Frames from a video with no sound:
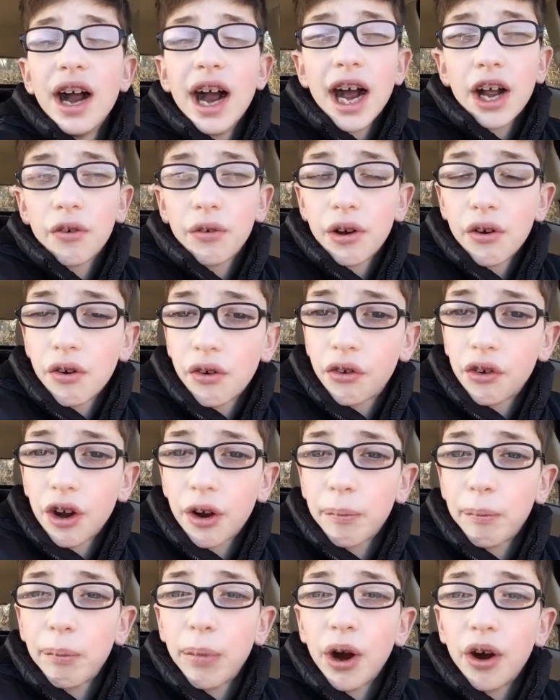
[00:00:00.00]
as we
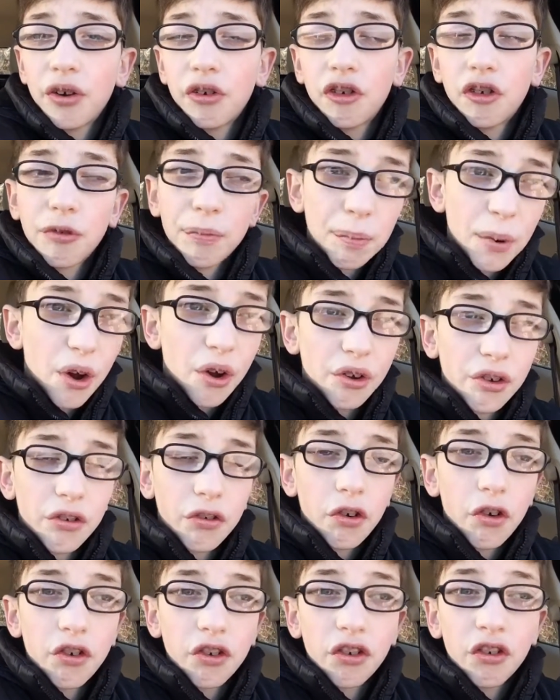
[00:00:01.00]
also post Spurs
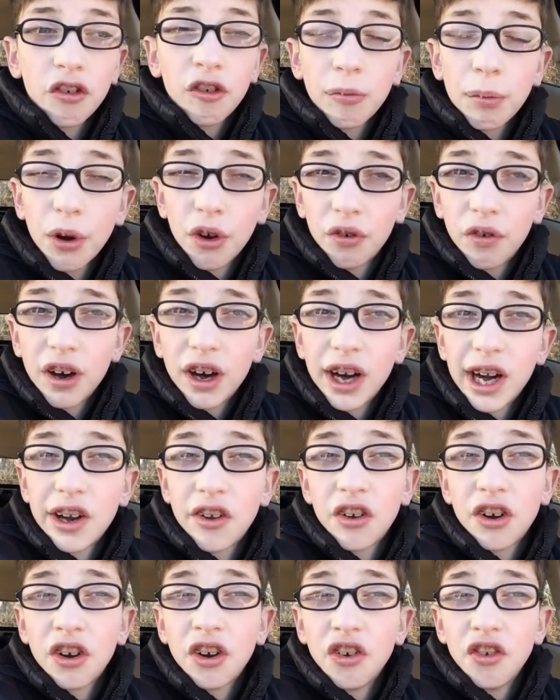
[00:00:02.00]
vlogs and
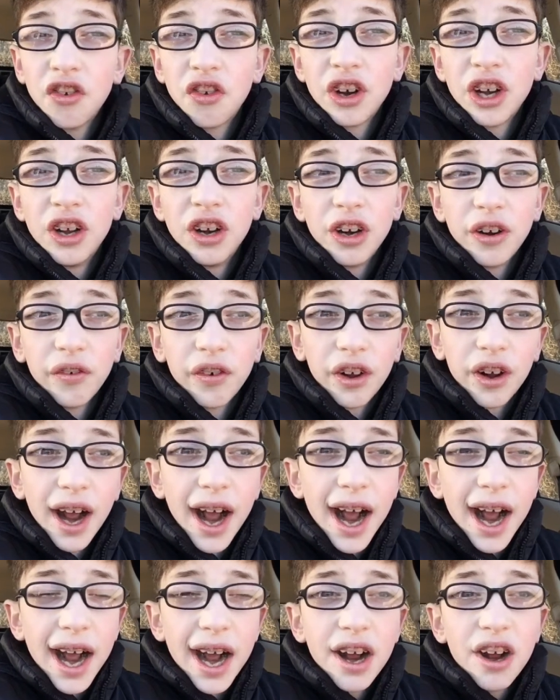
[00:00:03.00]
Spurs-related content over
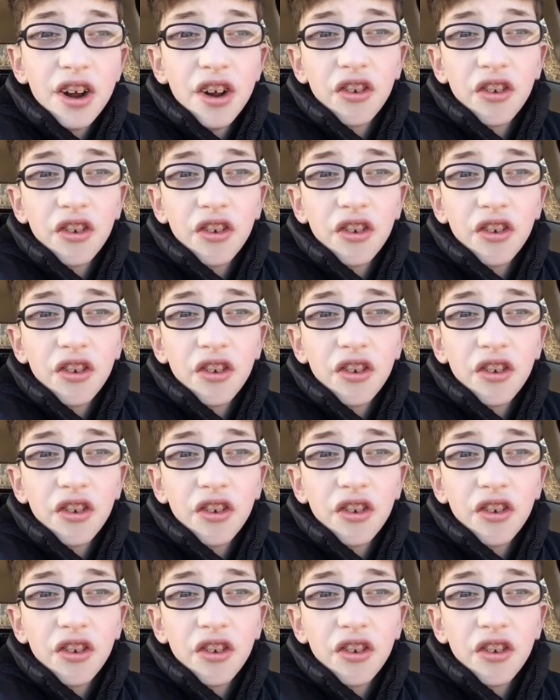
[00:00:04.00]
there.